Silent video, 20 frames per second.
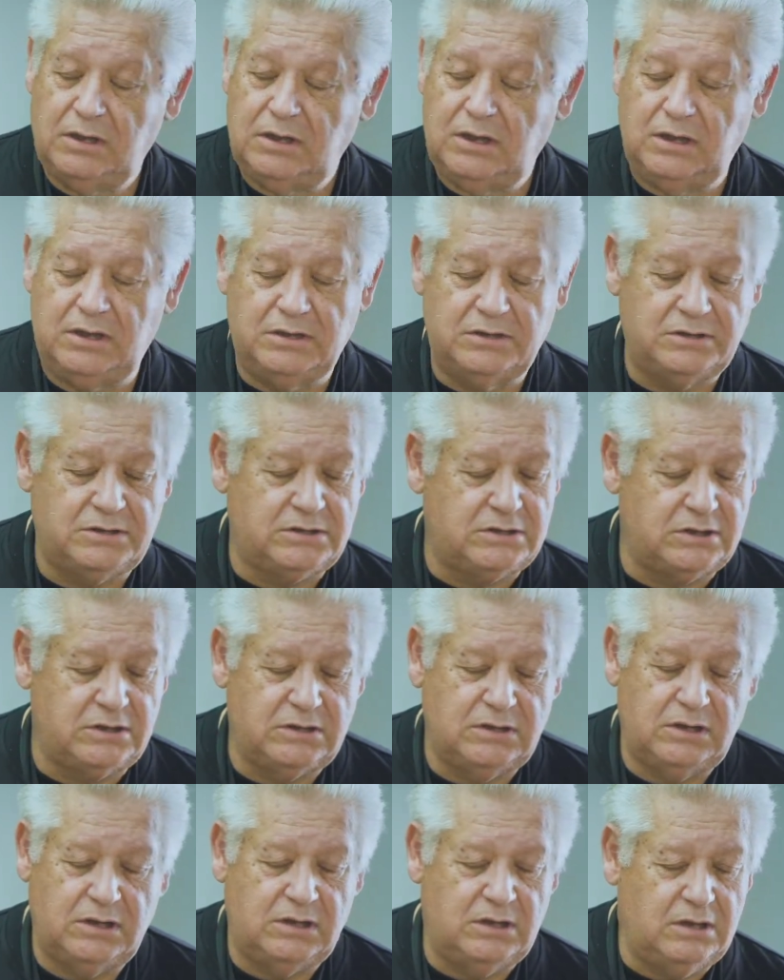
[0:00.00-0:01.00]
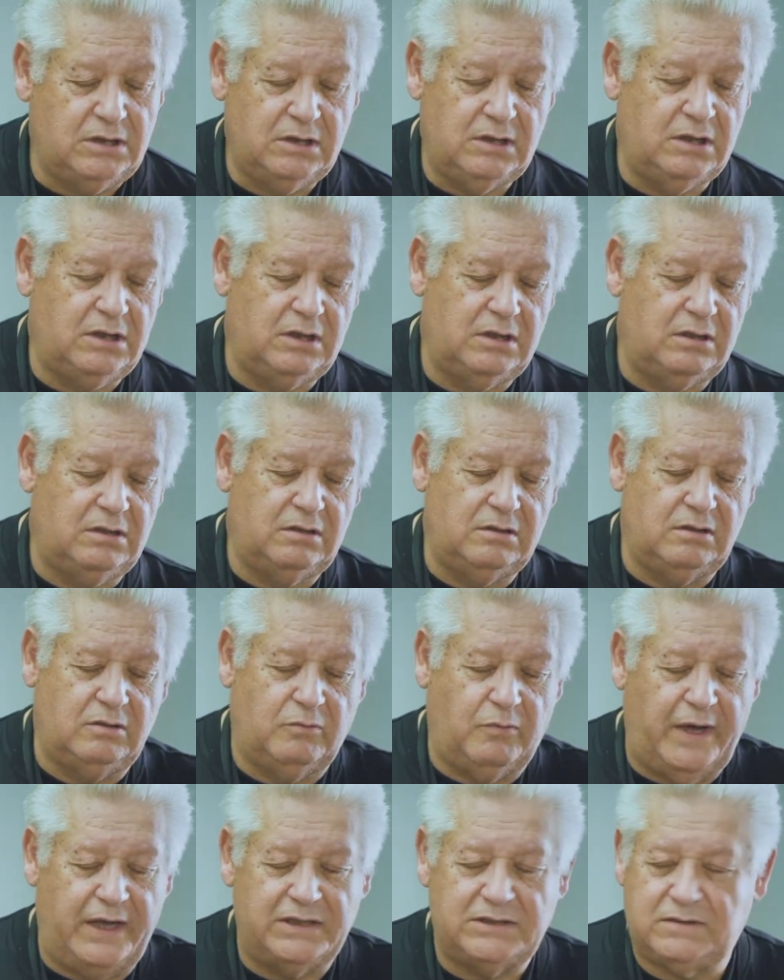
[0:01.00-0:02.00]
is the
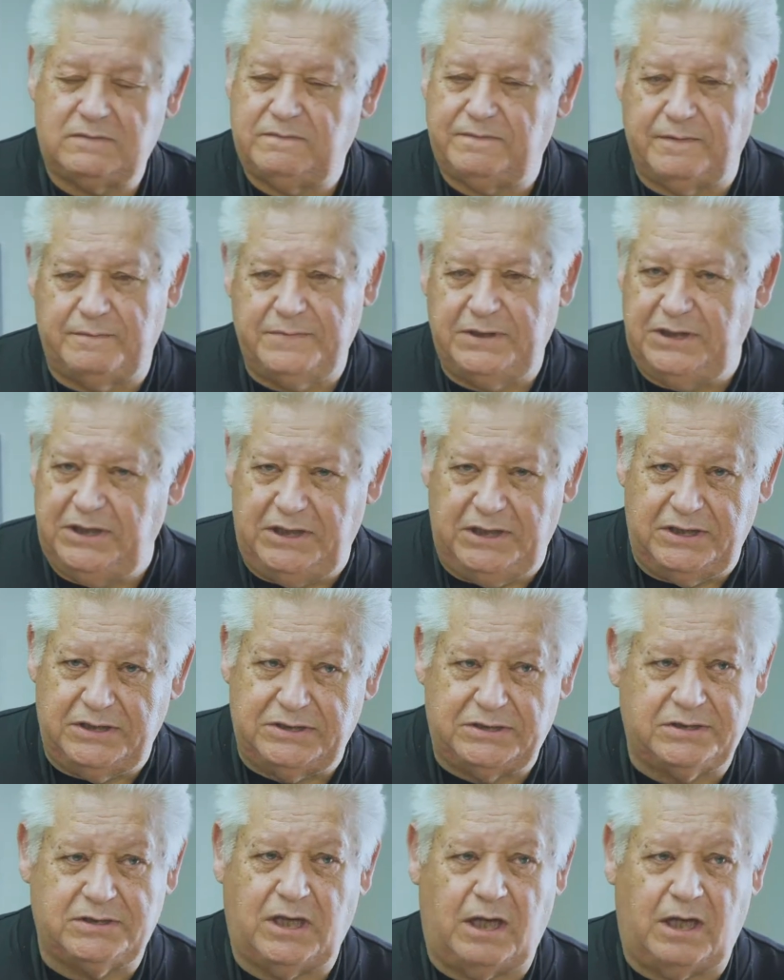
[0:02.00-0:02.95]
West from the East.